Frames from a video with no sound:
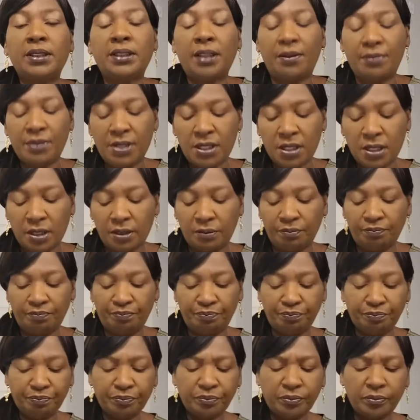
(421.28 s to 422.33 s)
17.
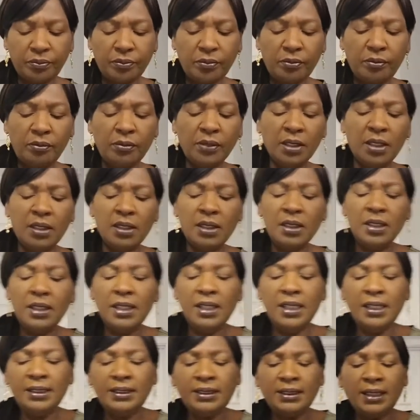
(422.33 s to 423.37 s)

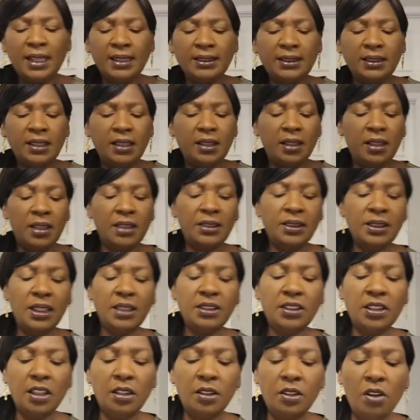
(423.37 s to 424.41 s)
It says here, it
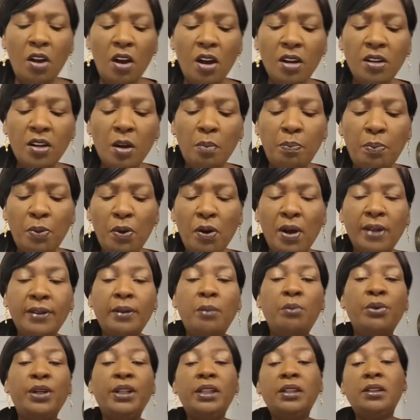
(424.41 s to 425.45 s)
says the longer Paul, and
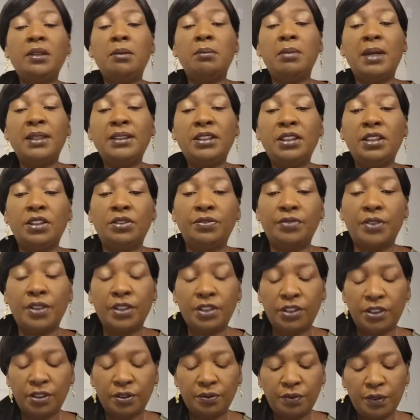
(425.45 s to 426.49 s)
I'm reading the message
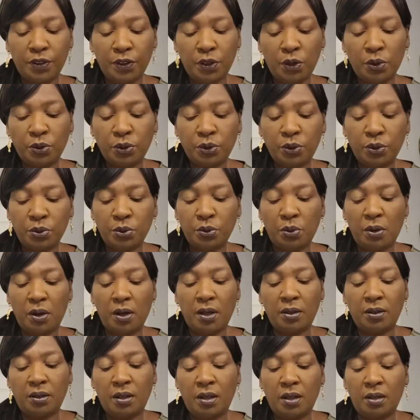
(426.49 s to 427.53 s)
version for those who
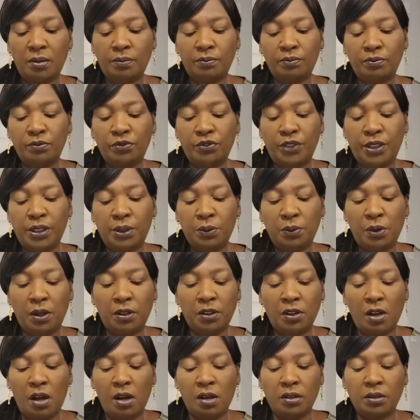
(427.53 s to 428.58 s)
are um, reading
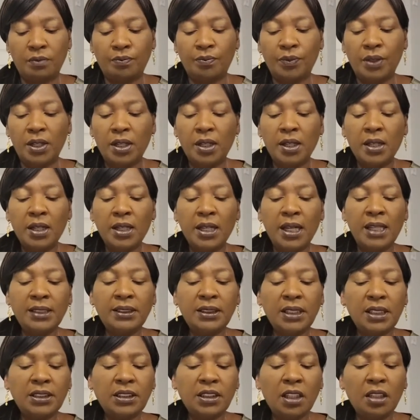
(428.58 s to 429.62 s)
along. It
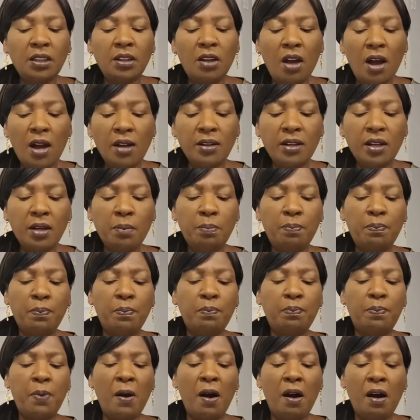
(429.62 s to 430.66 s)
says the longer
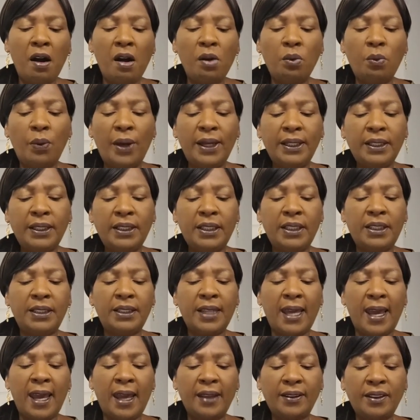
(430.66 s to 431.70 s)
Paul waited
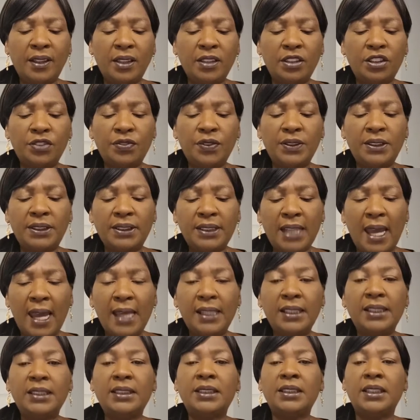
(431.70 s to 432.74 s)
in Athens for
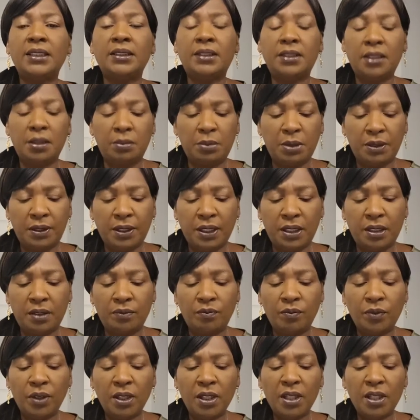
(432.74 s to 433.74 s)
Silas and Timothy,